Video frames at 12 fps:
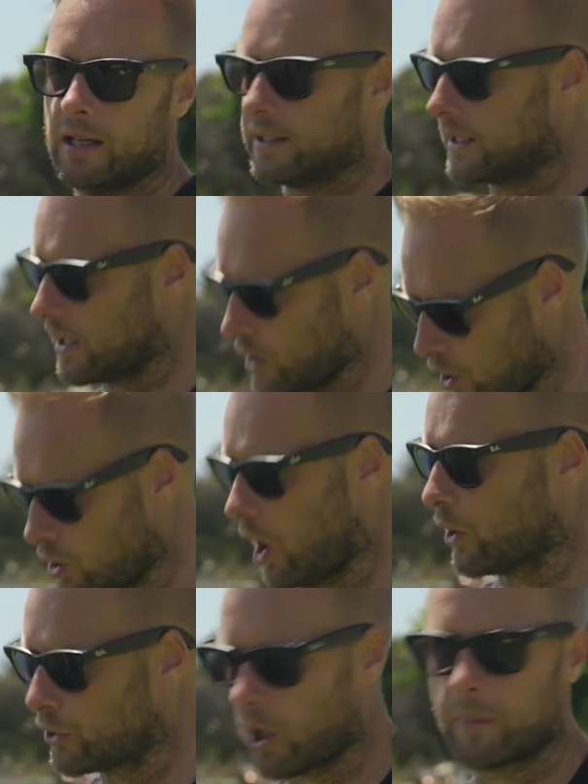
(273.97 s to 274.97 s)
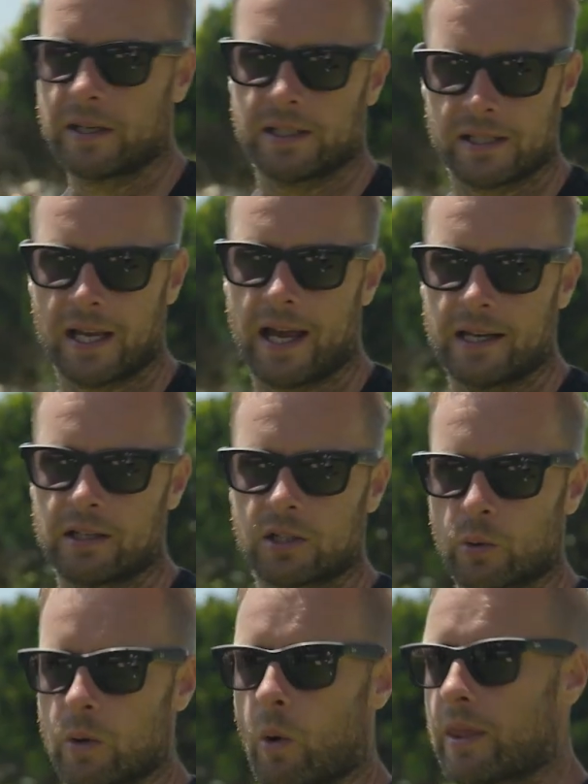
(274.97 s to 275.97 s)
This is their non-dominant side.
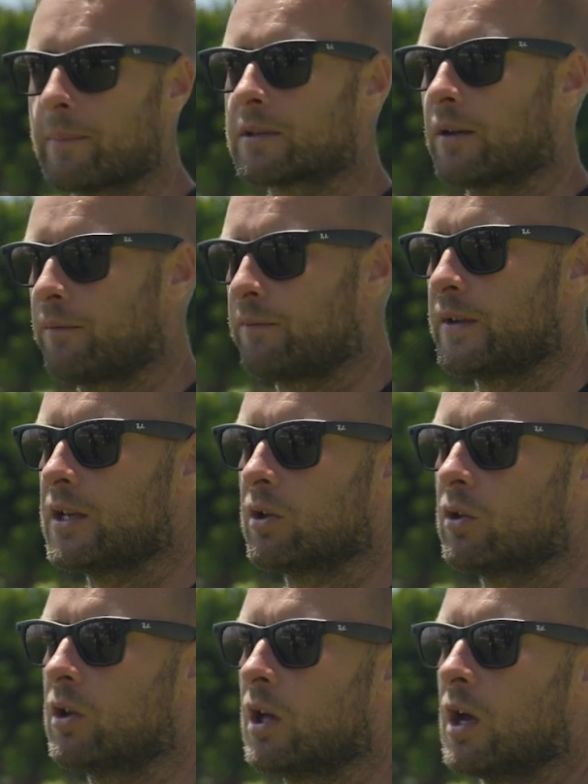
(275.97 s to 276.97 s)
So we want them to feel